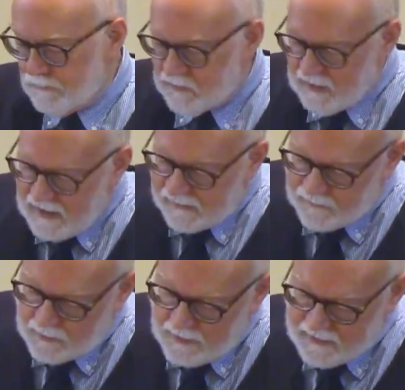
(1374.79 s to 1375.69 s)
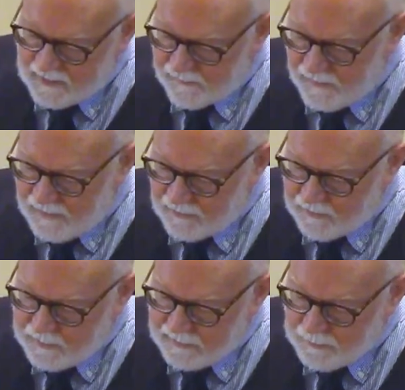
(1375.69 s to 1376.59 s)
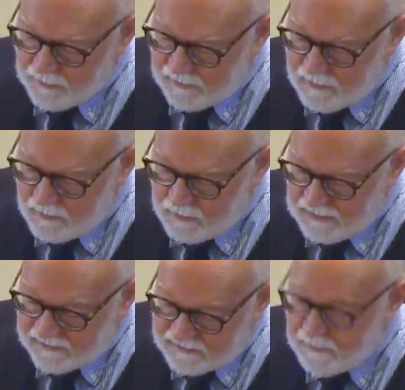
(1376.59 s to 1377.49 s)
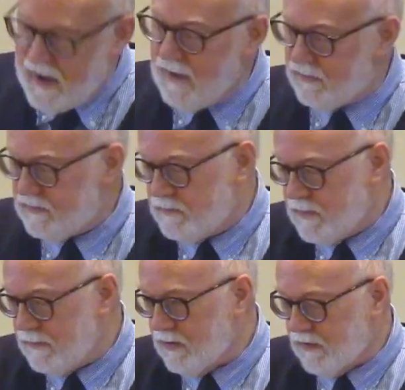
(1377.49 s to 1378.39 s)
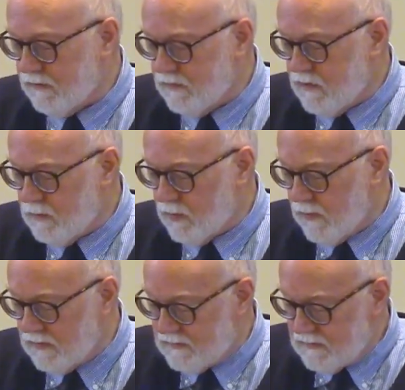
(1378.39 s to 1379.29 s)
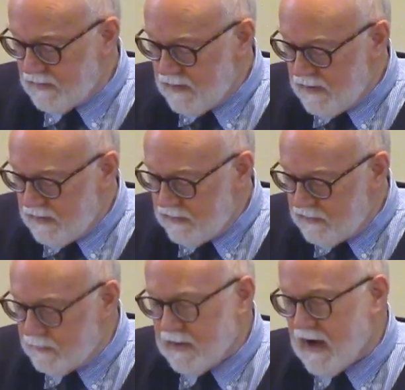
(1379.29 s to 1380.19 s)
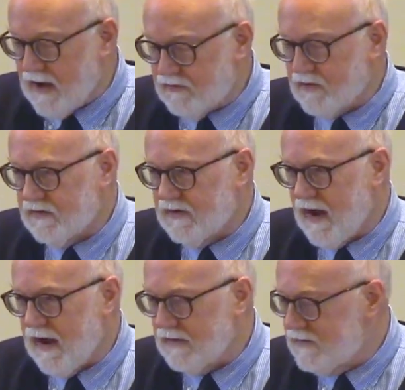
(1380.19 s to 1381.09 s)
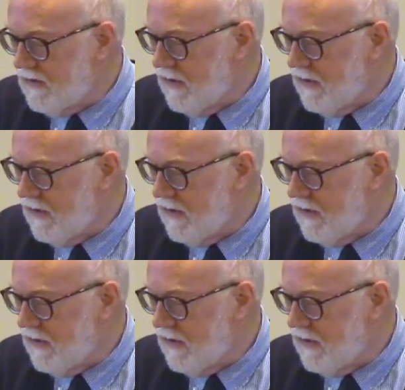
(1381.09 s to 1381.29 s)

Today, if you identify with people who espouse biblical viewpoints, you'll be ostracized,